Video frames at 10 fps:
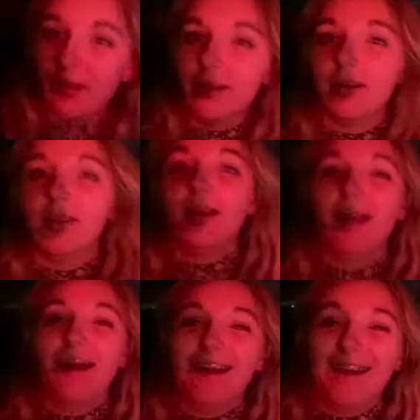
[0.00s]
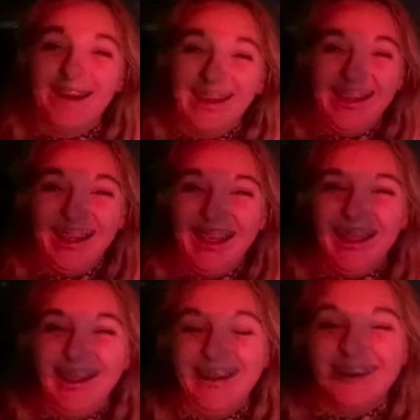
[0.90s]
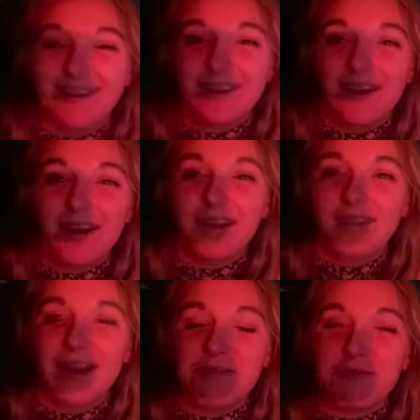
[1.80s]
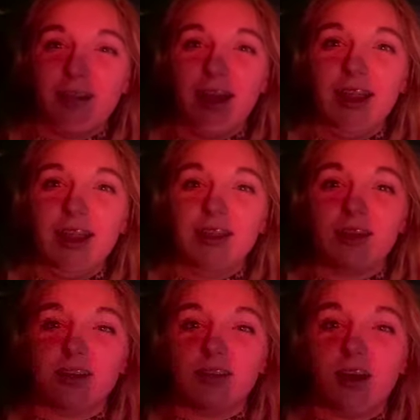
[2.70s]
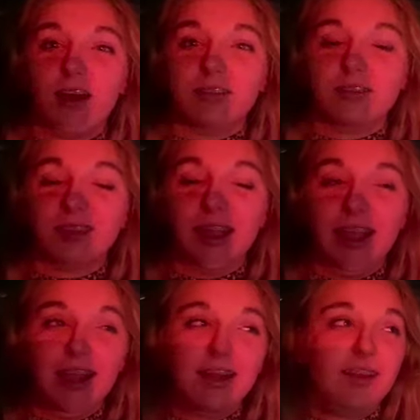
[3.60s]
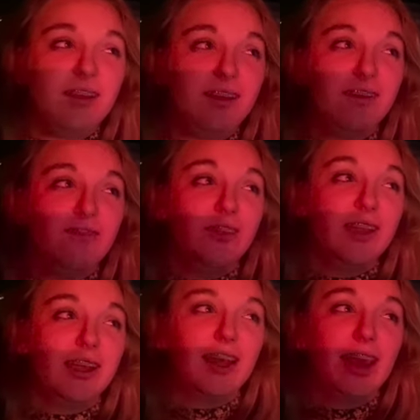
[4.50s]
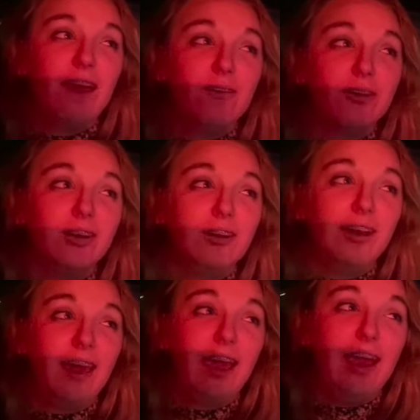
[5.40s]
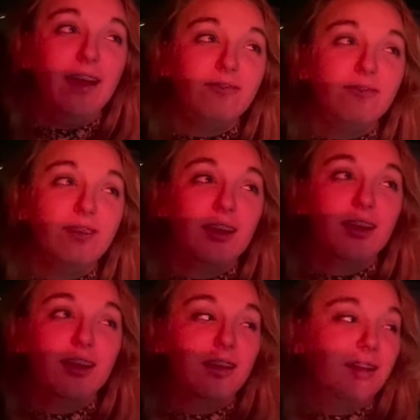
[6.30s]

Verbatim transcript: vlog. Hi. And that flight got delayed for like an hour and a half. Oh, it does come up.